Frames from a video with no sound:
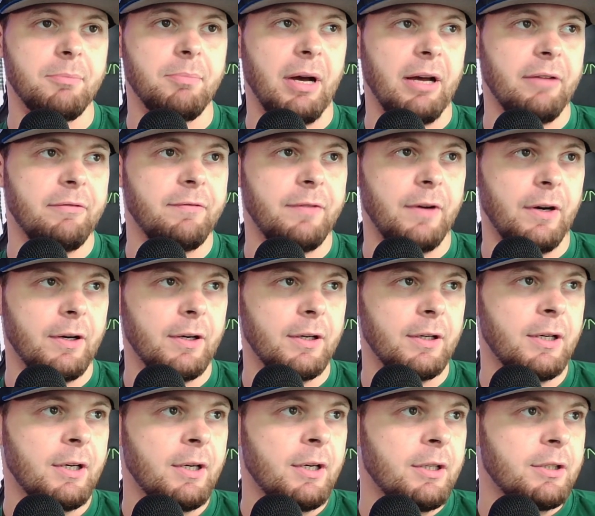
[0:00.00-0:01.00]
by far
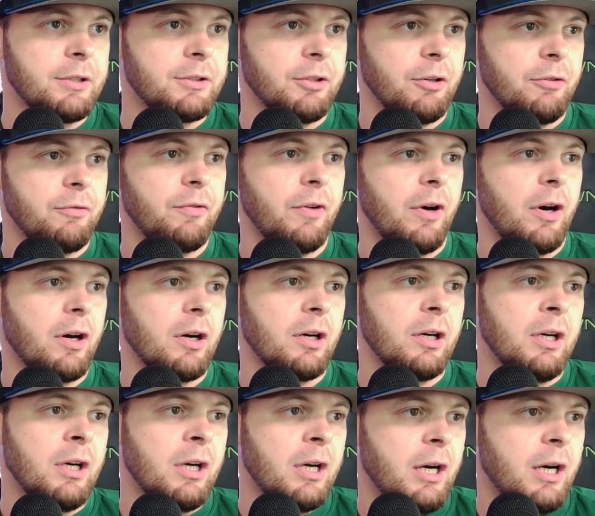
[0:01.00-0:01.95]
so far.